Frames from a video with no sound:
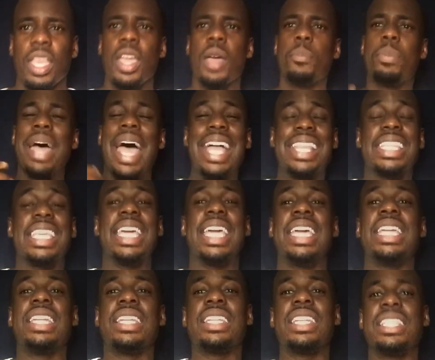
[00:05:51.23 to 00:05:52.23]
But at the
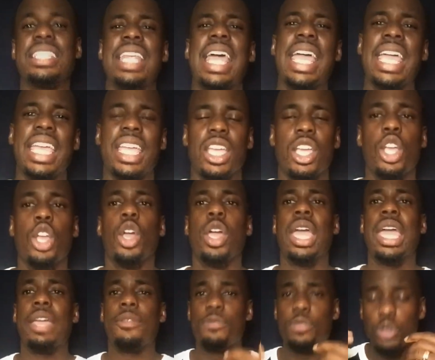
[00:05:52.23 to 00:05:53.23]
end of the day, if